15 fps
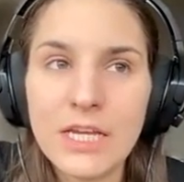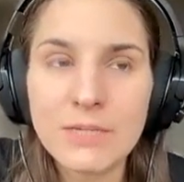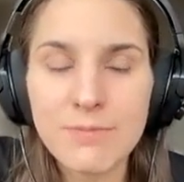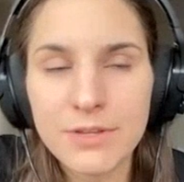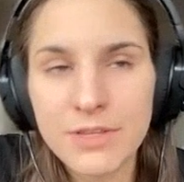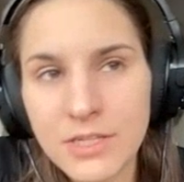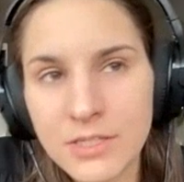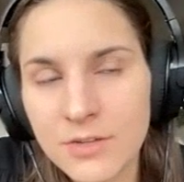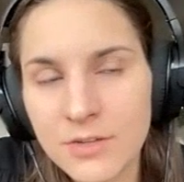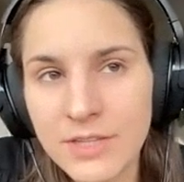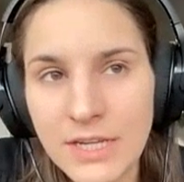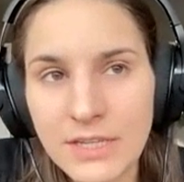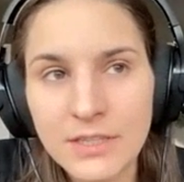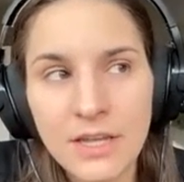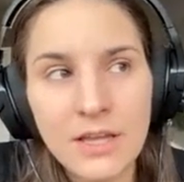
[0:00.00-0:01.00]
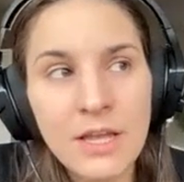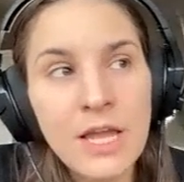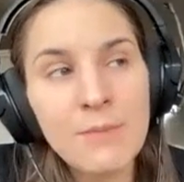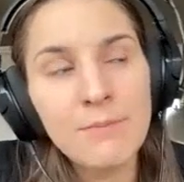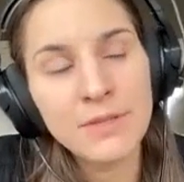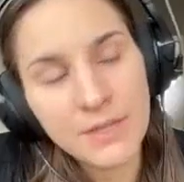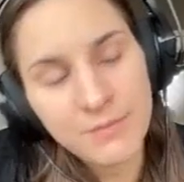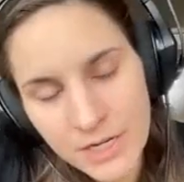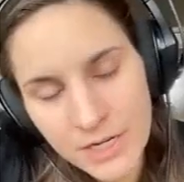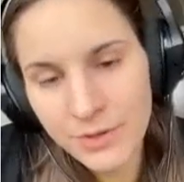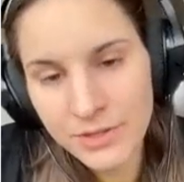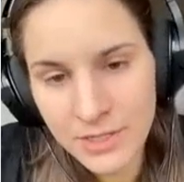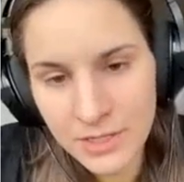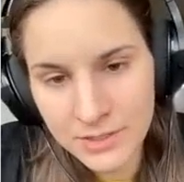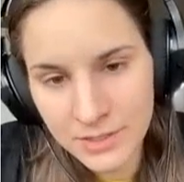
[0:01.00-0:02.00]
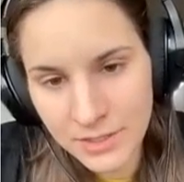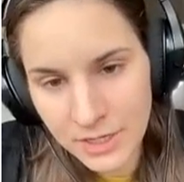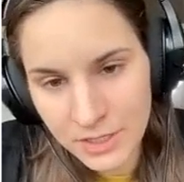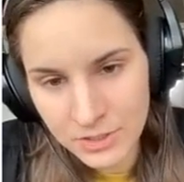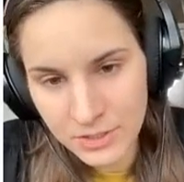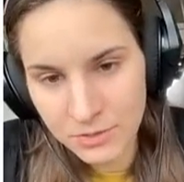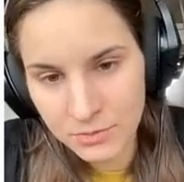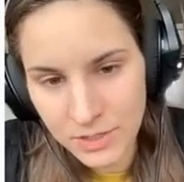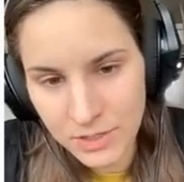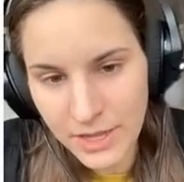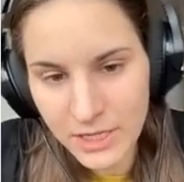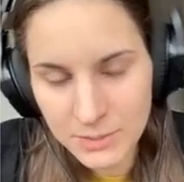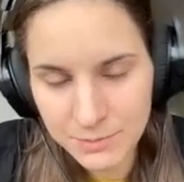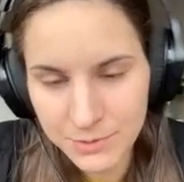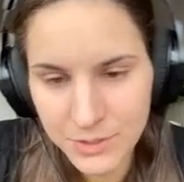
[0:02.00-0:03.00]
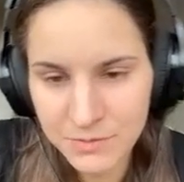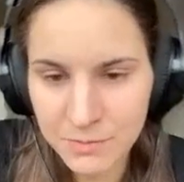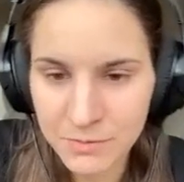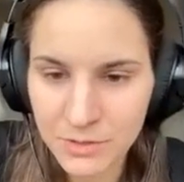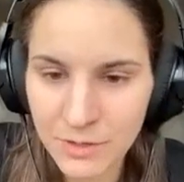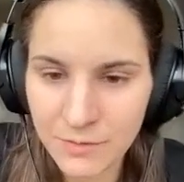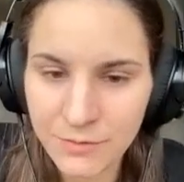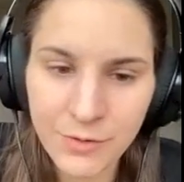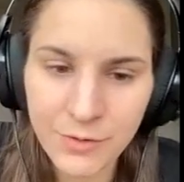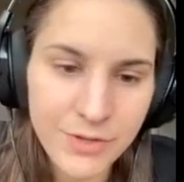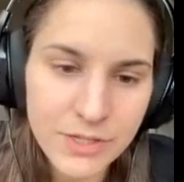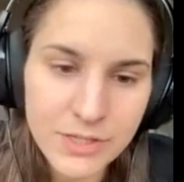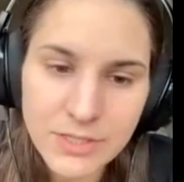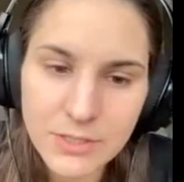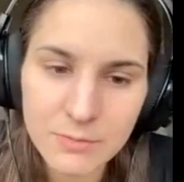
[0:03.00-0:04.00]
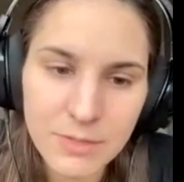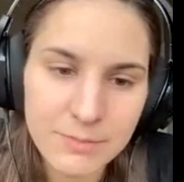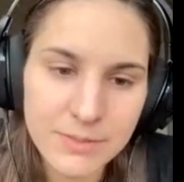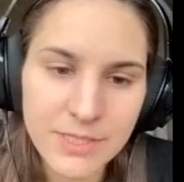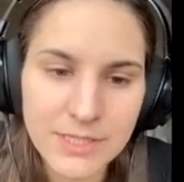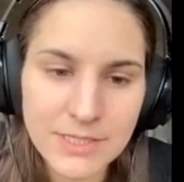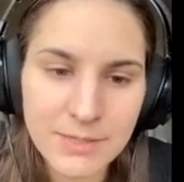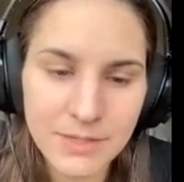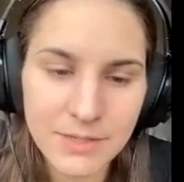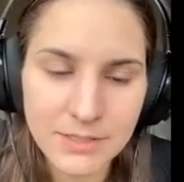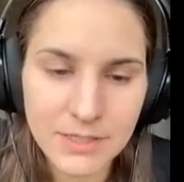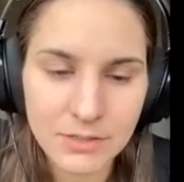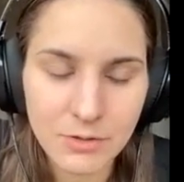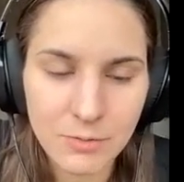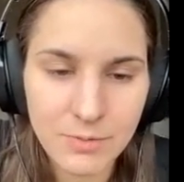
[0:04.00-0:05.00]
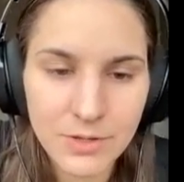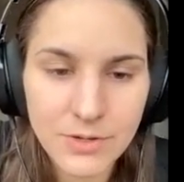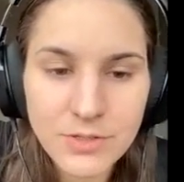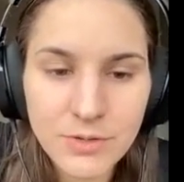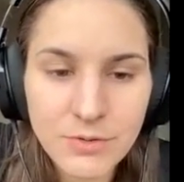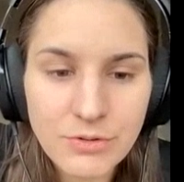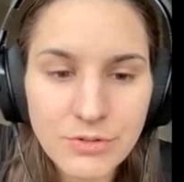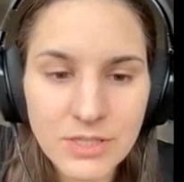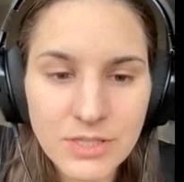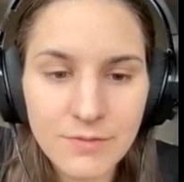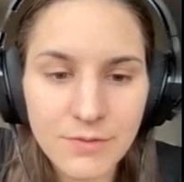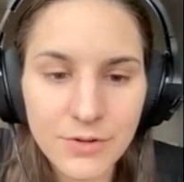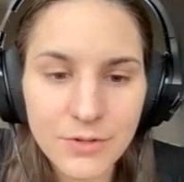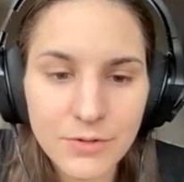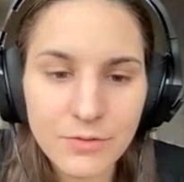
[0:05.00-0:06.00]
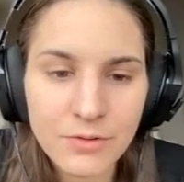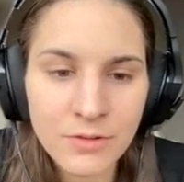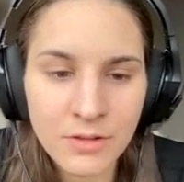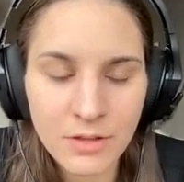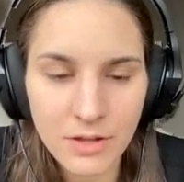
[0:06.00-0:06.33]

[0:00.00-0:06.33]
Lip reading: exploitation of data, but every now and then they actually do need experts from the different fields, so maybe that's something that could be also interesting for you.